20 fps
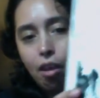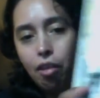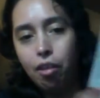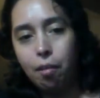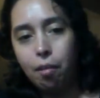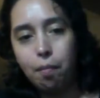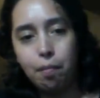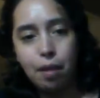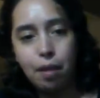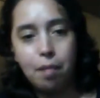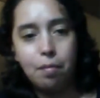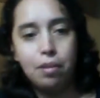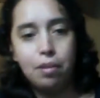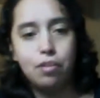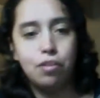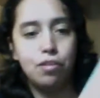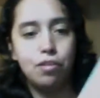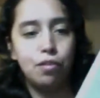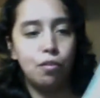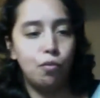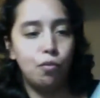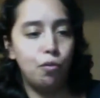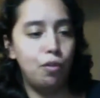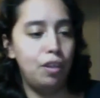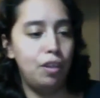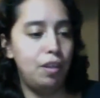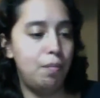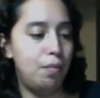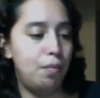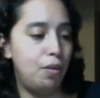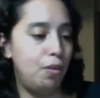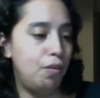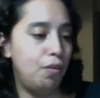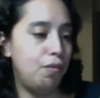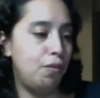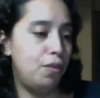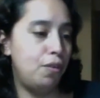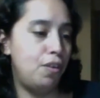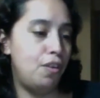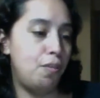The images are really
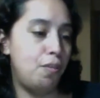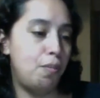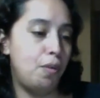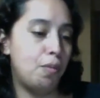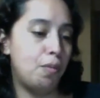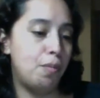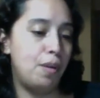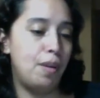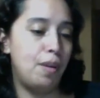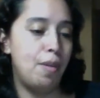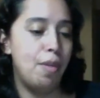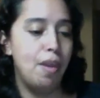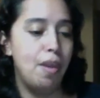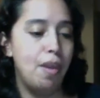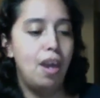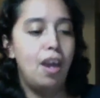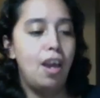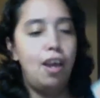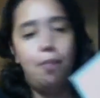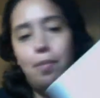beautiful in this book, but I'm